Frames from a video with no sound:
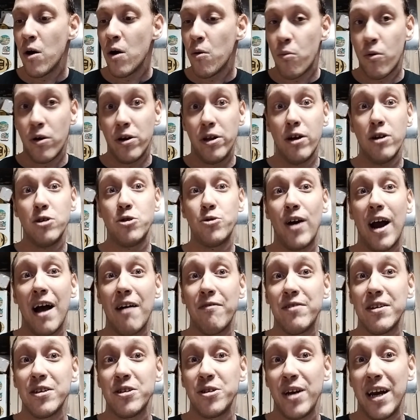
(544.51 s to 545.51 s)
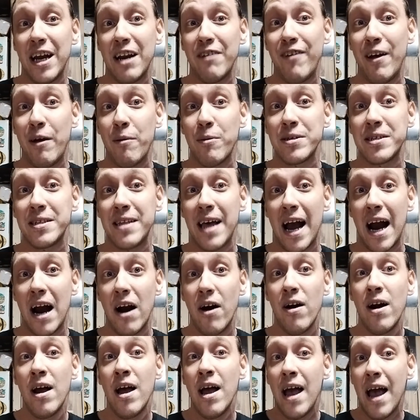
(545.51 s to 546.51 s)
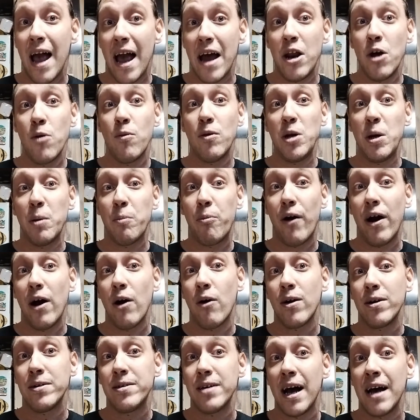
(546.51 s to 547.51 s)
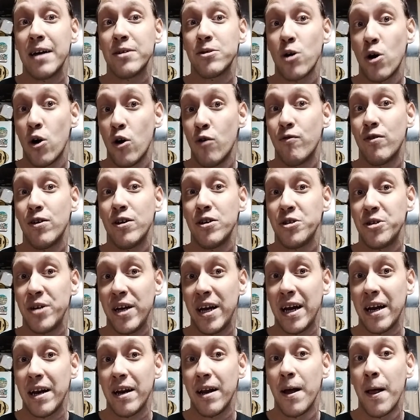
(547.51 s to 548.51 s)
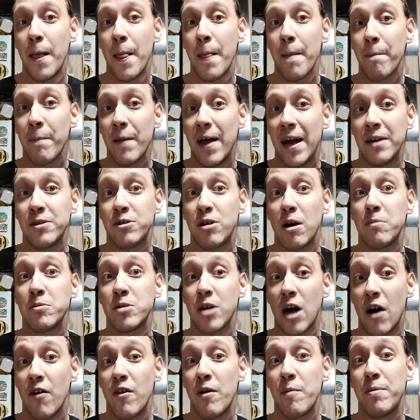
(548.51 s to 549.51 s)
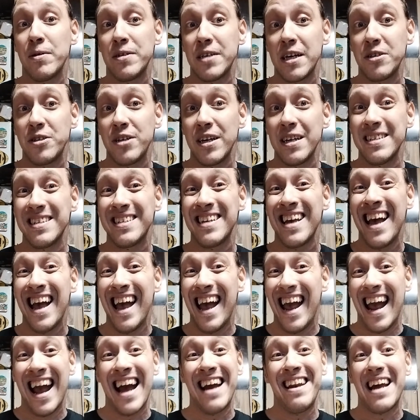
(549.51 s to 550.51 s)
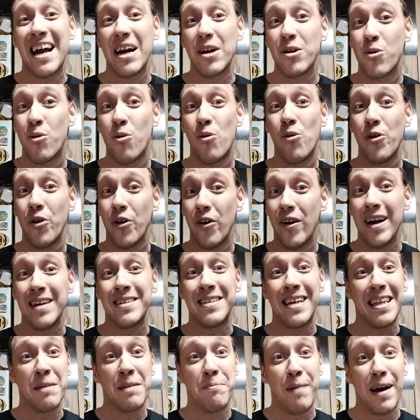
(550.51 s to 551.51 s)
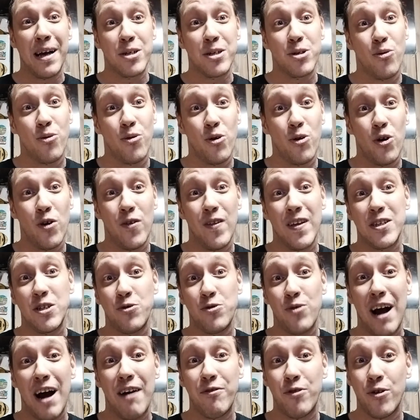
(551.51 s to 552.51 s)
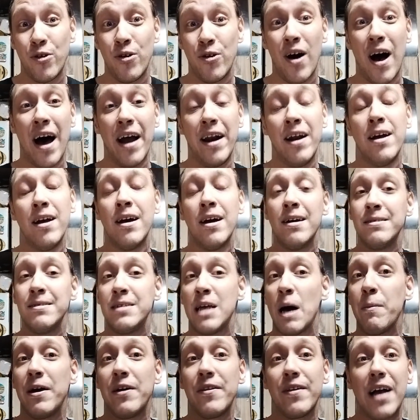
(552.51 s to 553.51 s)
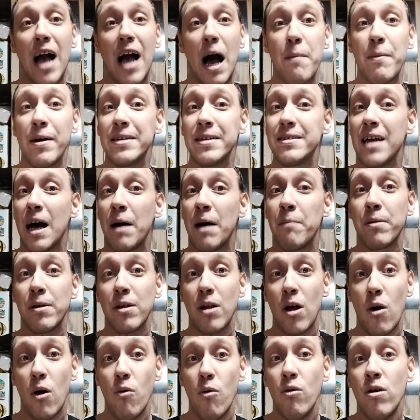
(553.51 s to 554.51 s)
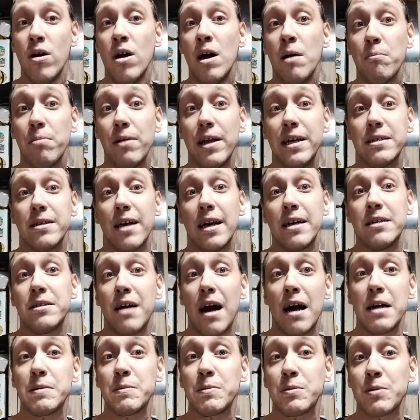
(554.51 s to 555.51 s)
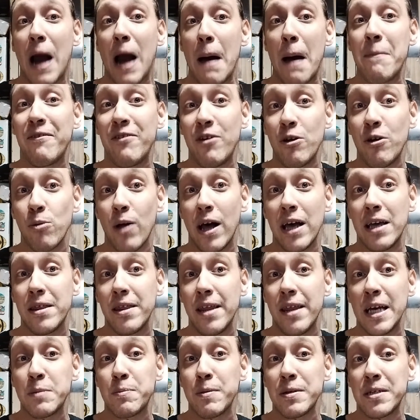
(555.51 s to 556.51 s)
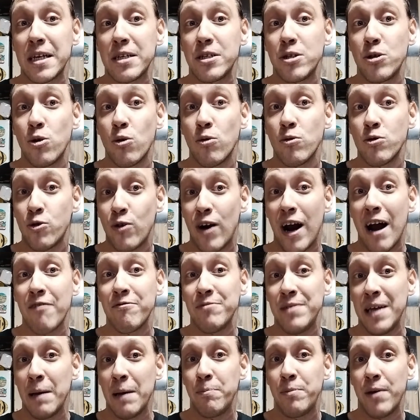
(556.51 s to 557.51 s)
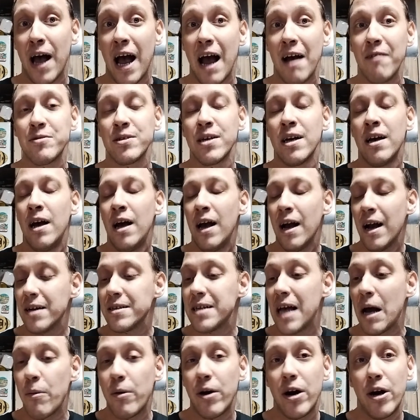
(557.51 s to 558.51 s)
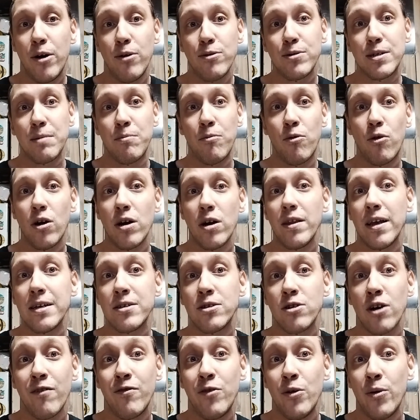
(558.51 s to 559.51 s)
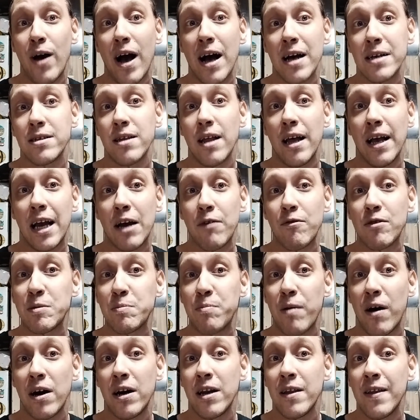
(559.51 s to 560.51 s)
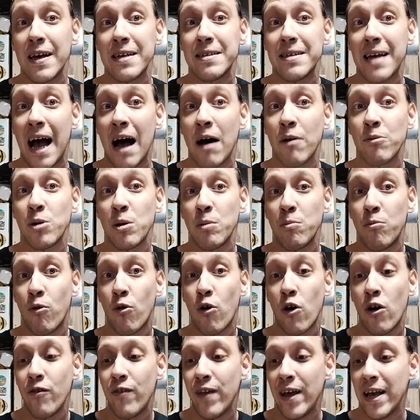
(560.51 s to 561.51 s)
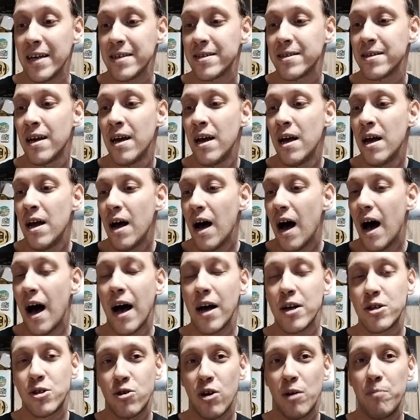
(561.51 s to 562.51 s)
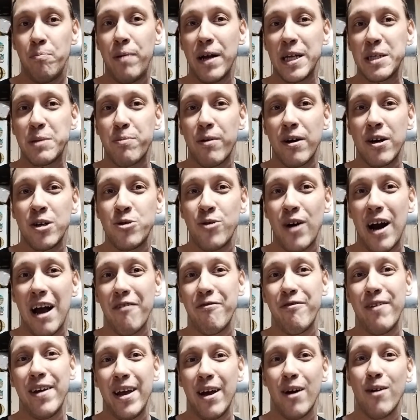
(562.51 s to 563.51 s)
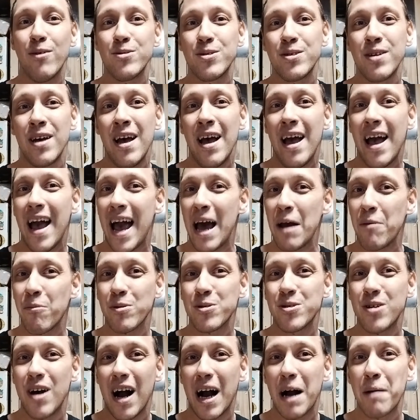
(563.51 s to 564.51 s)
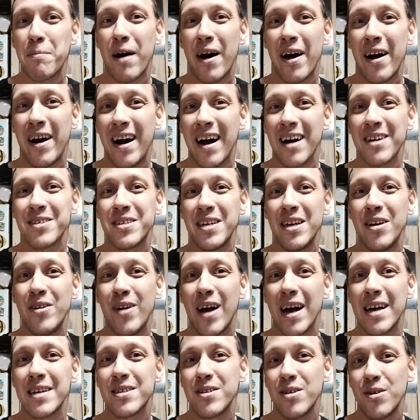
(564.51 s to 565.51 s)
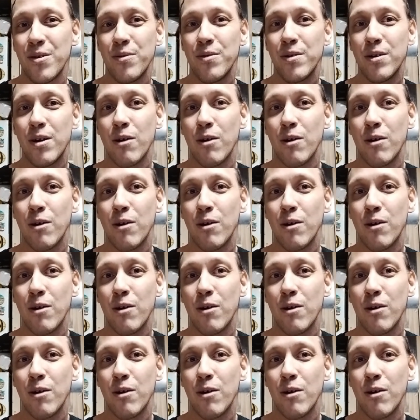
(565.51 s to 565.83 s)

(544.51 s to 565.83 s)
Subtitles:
Would you draft DeJean if he was there? And who would you prioritize over DeJean in terms of other positions and at corner? Is he the best corner in this draft or not? Tell me in the comments down below. Please like, share, and subscribe if you like these positional draft deep dives, because I want to do some more of these. So if you guys like and respond to this, I'll do more of these Should Pittsburgh draft videos, and we'll talk about it. I'll see you guys soon.